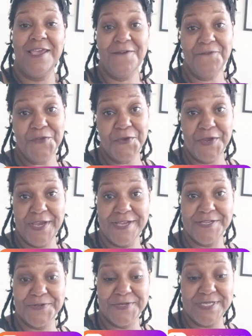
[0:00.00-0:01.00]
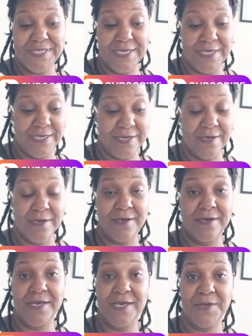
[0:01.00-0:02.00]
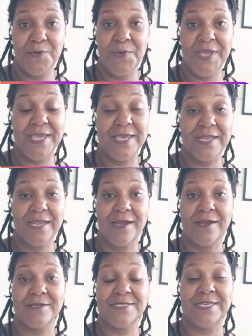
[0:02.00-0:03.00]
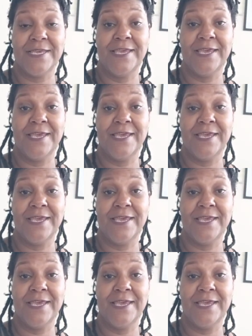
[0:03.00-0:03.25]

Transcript: if you're interested, we can learn